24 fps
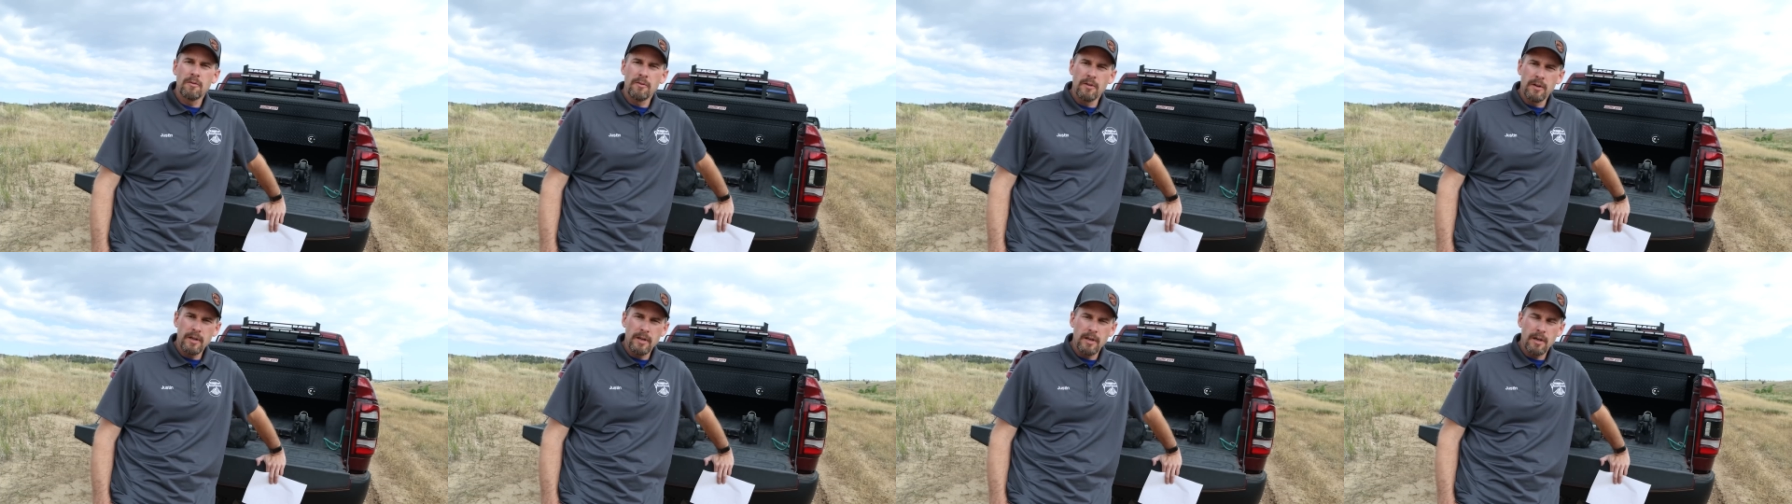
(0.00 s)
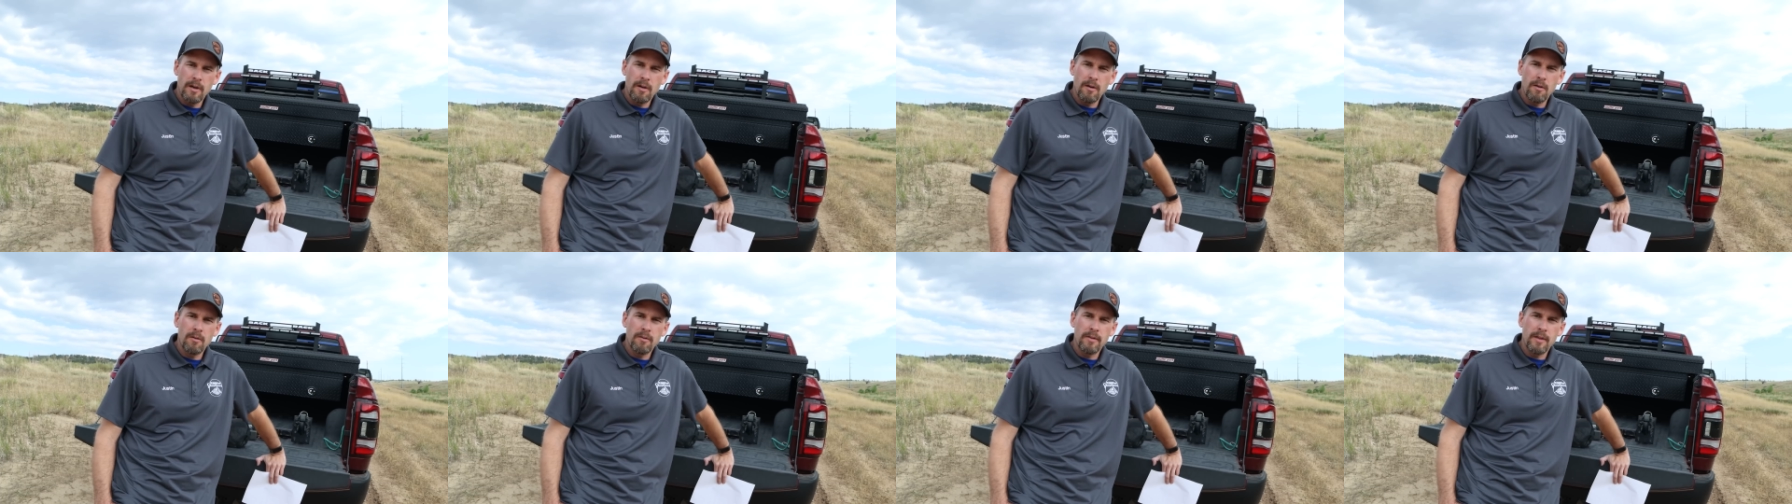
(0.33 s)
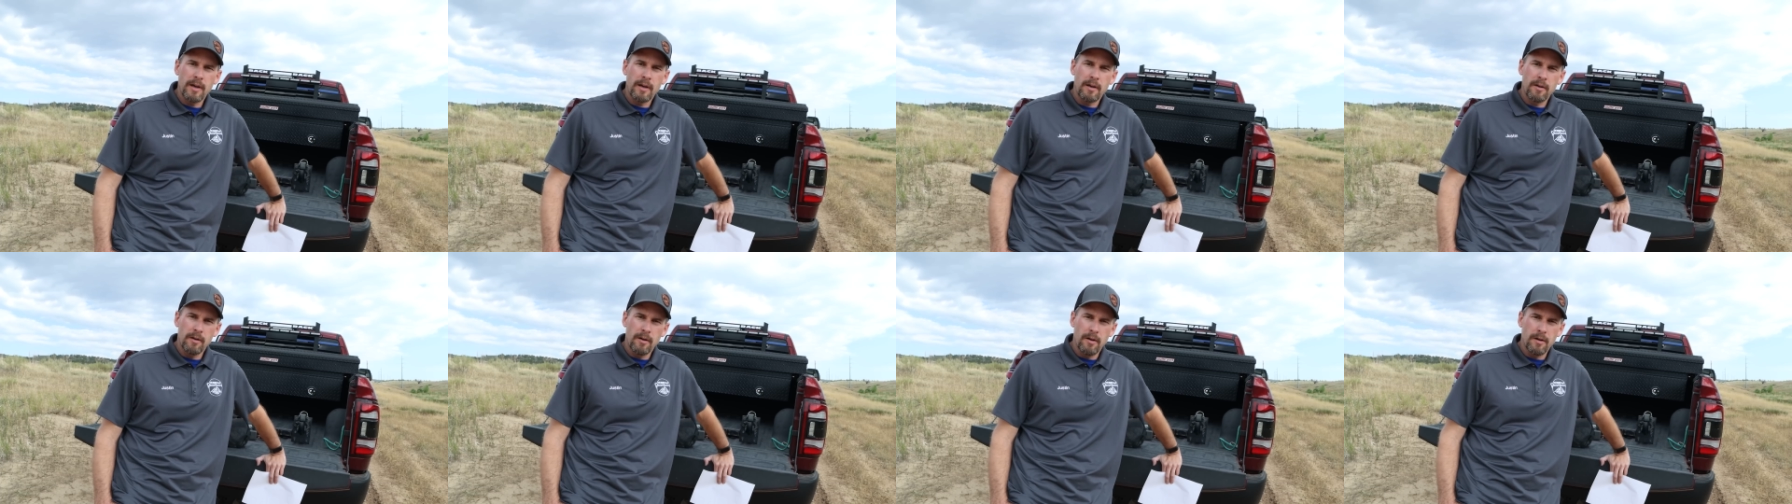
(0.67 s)
a video
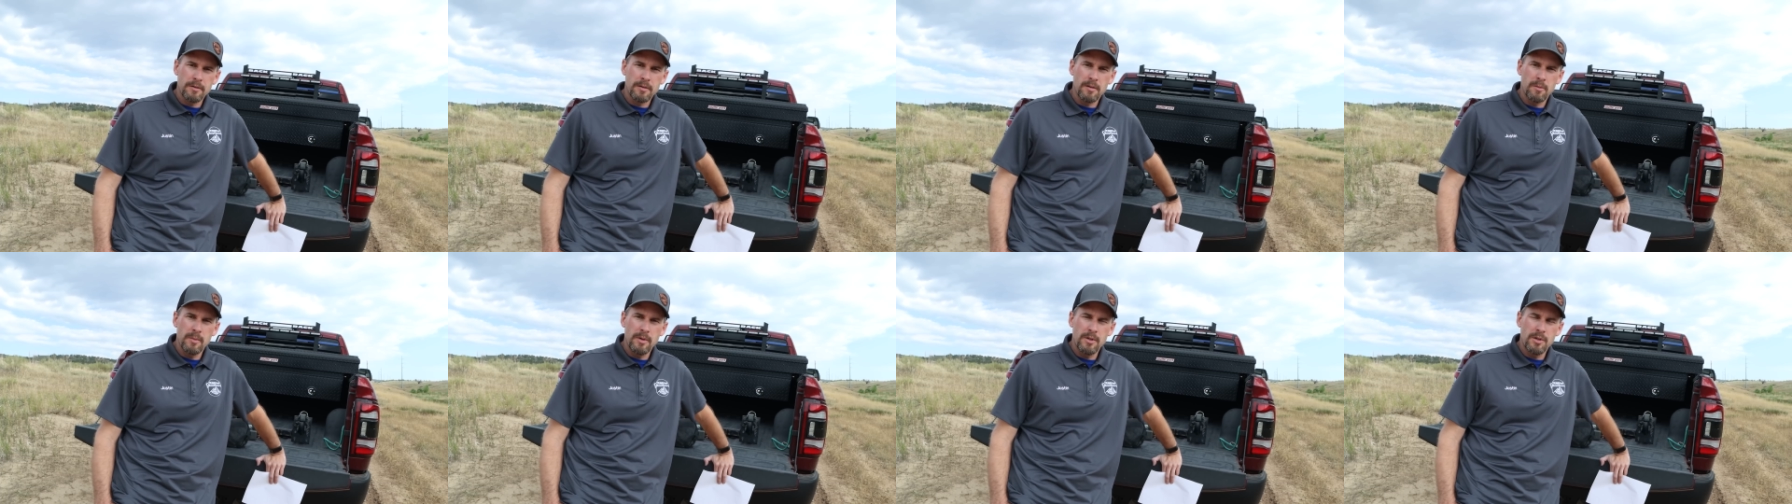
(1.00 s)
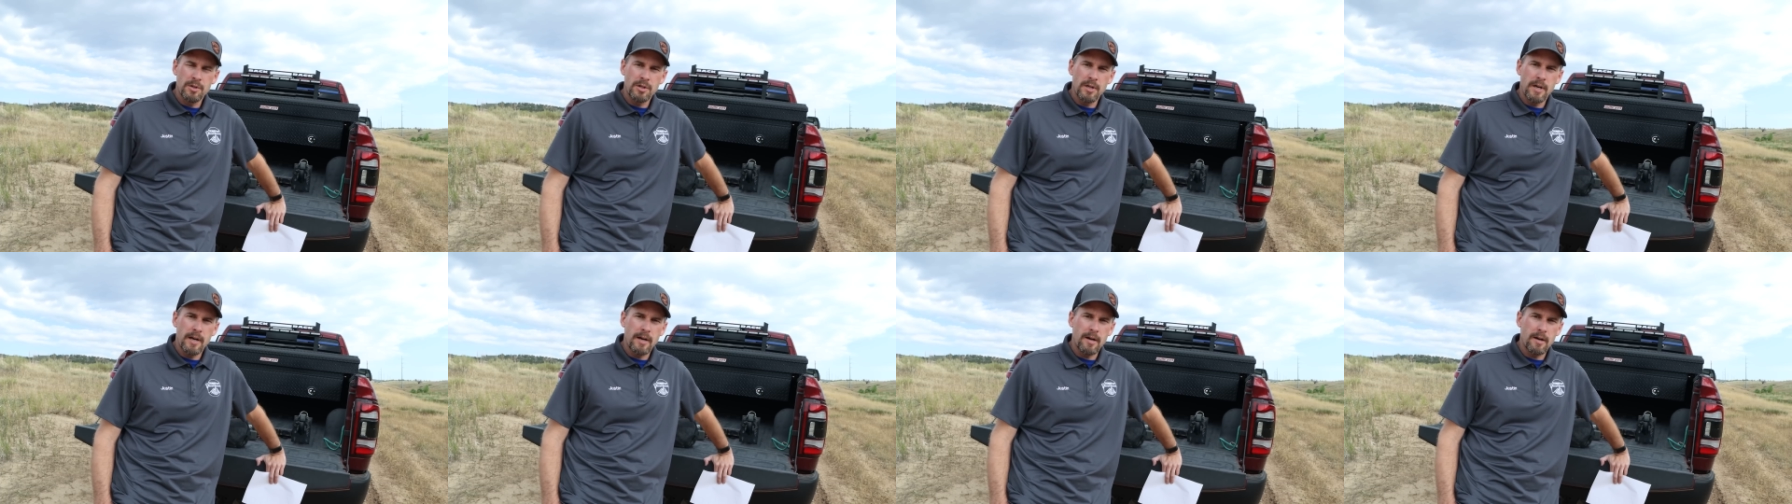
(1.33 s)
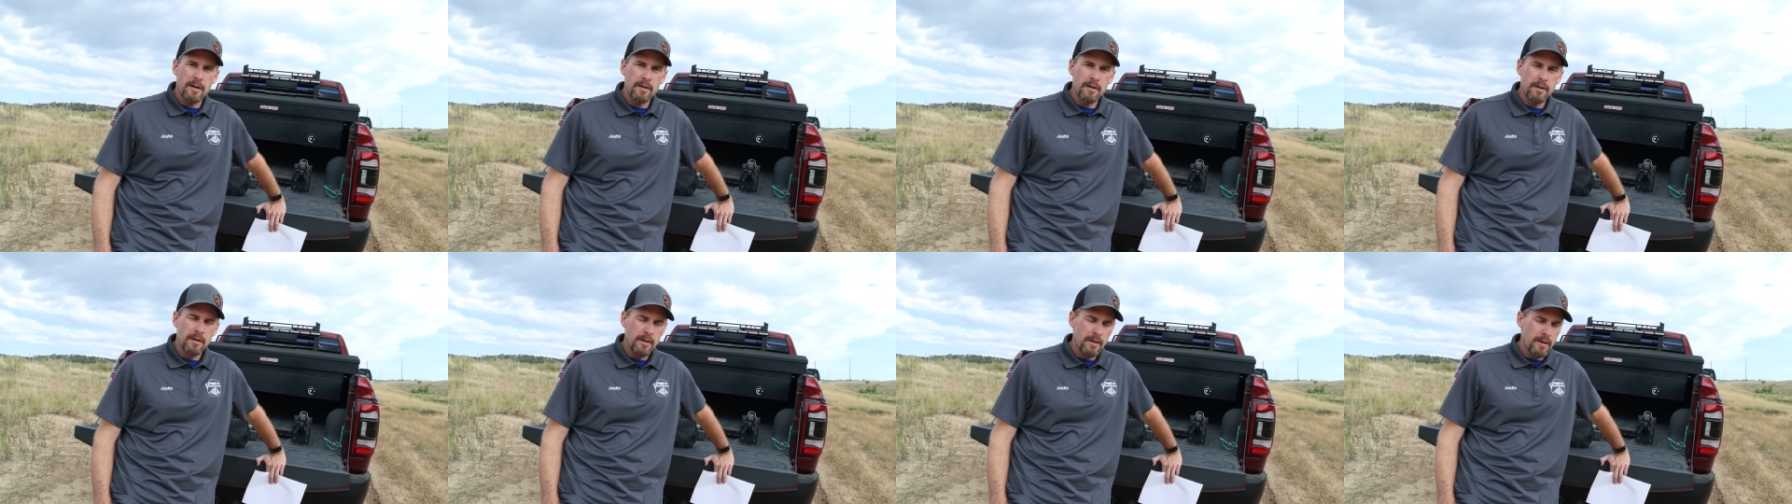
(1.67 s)
that could also be
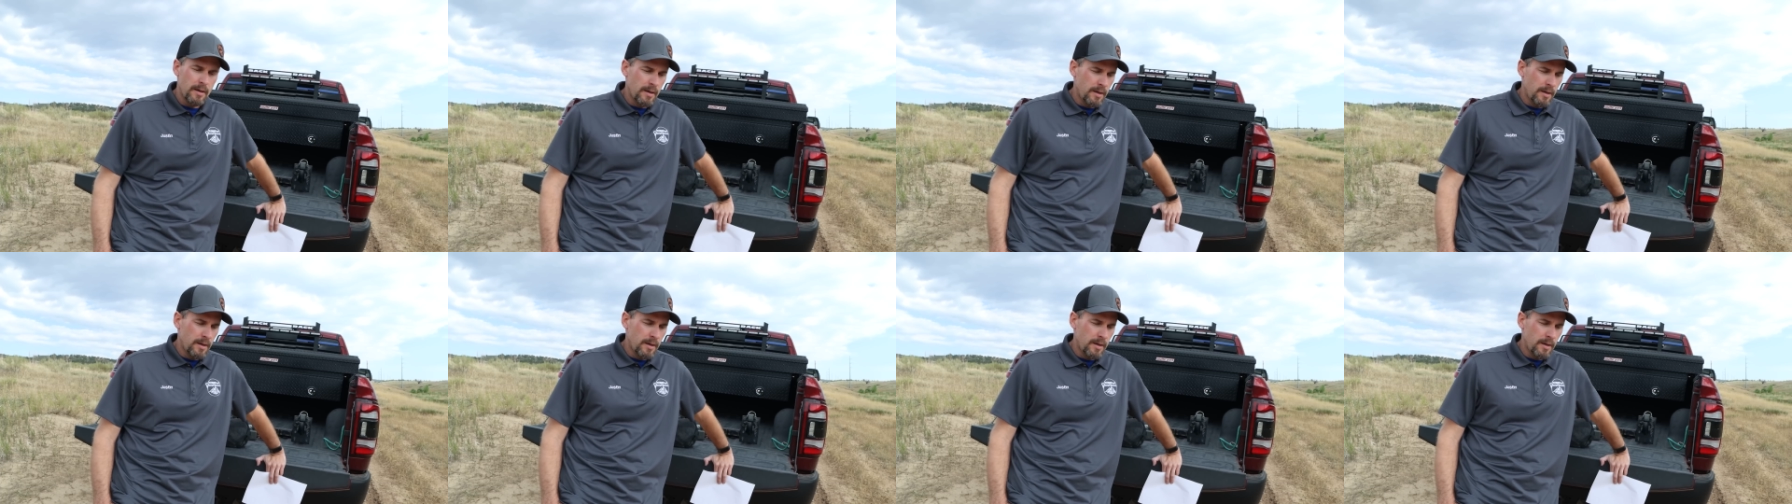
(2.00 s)
shared,